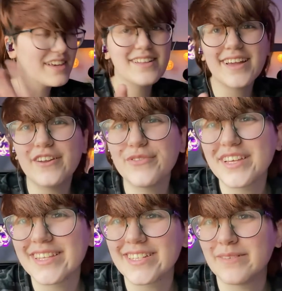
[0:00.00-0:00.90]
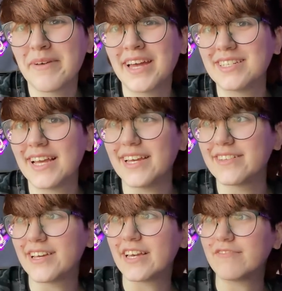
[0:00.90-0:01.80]
The thing is, I don't think that's a bad
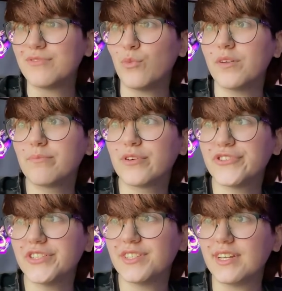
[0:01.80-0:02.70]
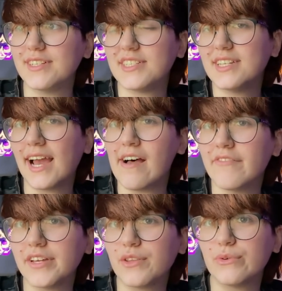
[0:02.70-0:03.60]
take. Like, if one person isn't
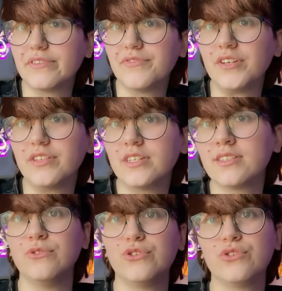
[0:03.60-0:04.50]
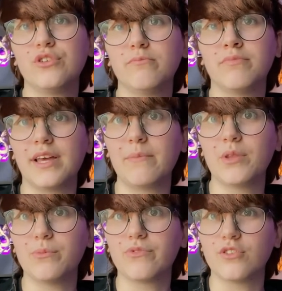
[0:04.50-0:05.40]
having those feelings, you shouldn't blame
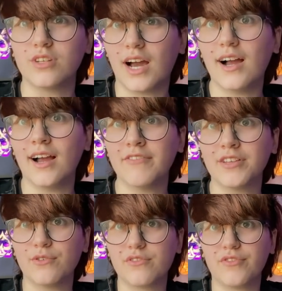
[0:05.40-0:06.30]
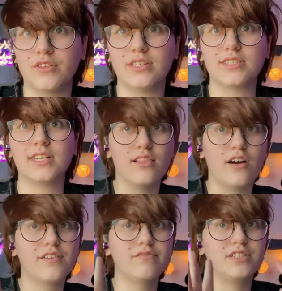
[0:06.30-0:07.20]
them for not having those feelings. A
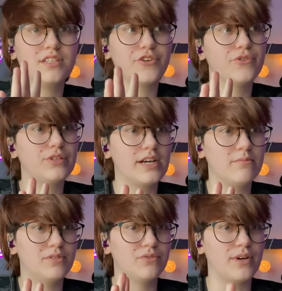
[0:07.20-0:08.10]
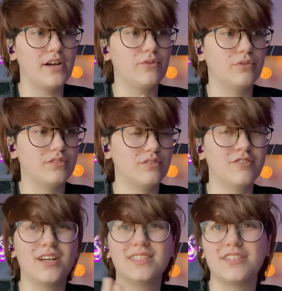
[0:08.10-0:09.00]
lot of stereotypes around,
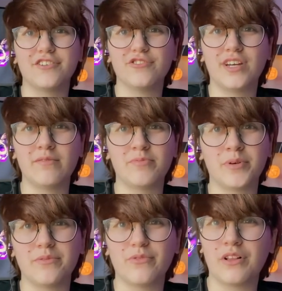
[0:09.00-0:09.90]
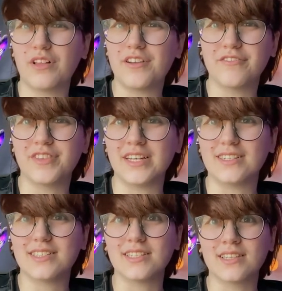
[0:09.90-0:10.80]
or not stereotypes, but a lot of
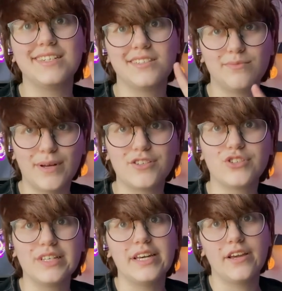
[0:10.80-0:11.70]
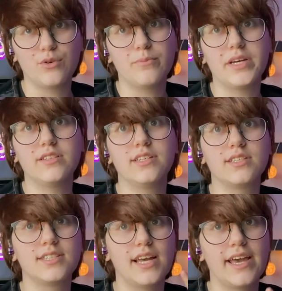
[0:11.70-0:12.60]
things that especially
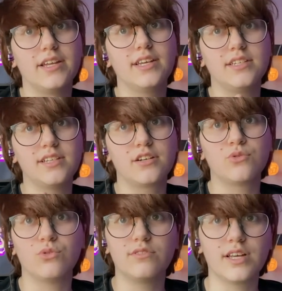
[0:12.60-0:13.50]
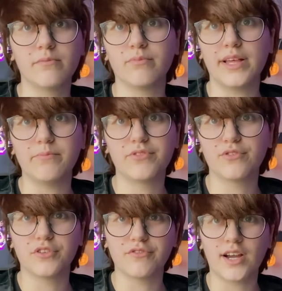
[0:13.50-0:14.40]
aromantics and asexuals get blamed
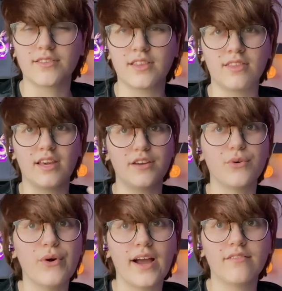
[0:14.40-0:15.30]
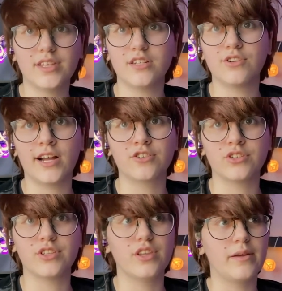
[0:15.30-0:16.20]
for the fact that they don't have the
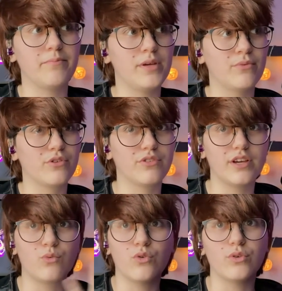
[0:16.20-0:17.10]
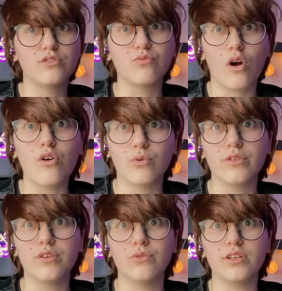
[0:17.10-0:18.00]
attraction, and people are like, well, what's wrong
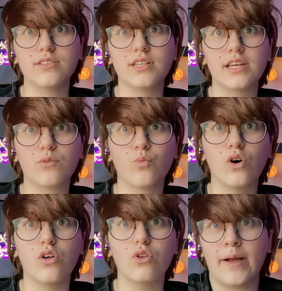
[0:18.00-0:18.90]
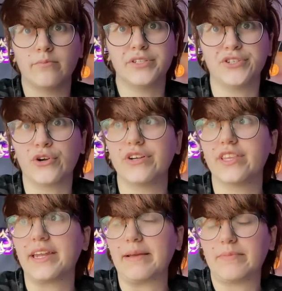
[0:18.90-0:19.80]
with you? And it's like, well, I'm sorry
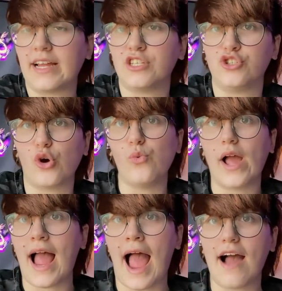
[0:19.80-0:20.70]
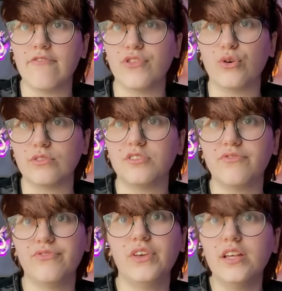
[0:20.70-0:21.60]
that I don't have those
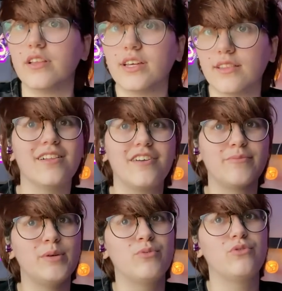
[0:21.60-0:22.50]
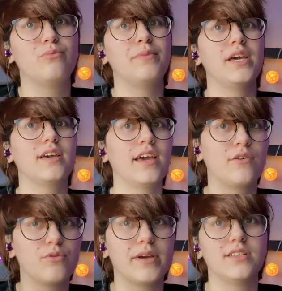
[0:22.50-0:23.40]
feelings. A lot of people make
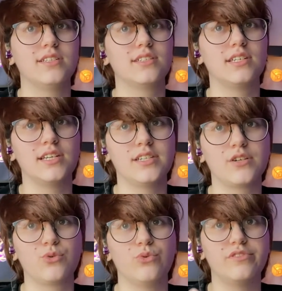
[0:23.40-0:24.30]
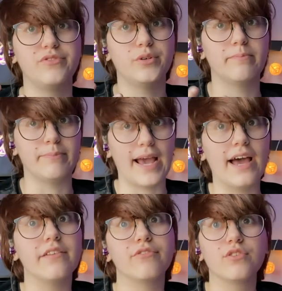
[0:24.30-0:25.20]
aromantics and asexuals feel
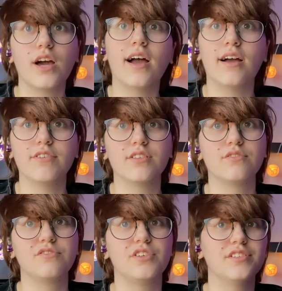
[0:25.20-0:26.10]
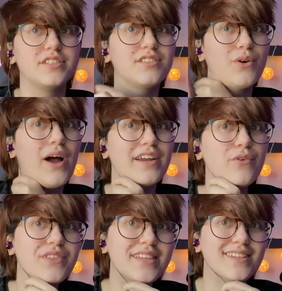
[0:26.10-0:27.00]
bad for not having those feelings. So I
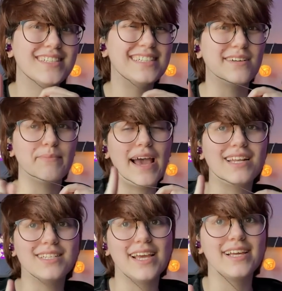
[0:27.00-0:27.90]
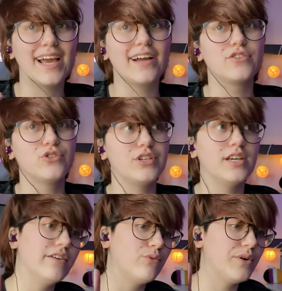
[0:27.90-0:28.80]
don't think this is a bad take,
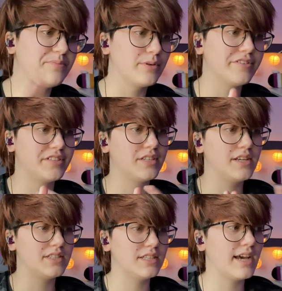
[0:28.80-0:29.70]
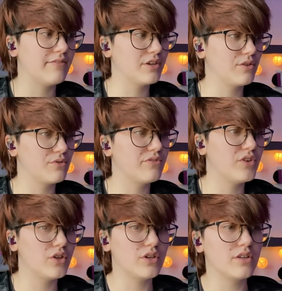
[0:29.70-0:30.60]
actually. if one person isn't having those
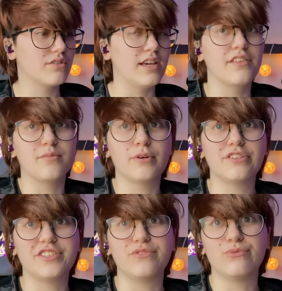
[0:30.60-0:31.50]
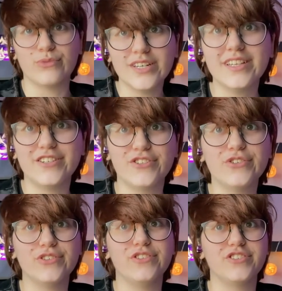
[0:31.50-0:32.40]
feelings, the other person really
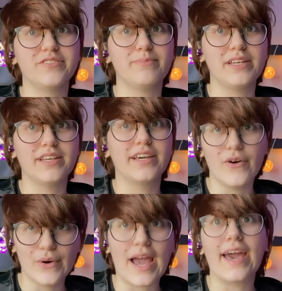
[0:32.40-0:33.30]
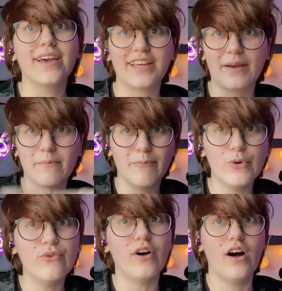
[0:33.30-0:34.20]
should just be like, okay, like, move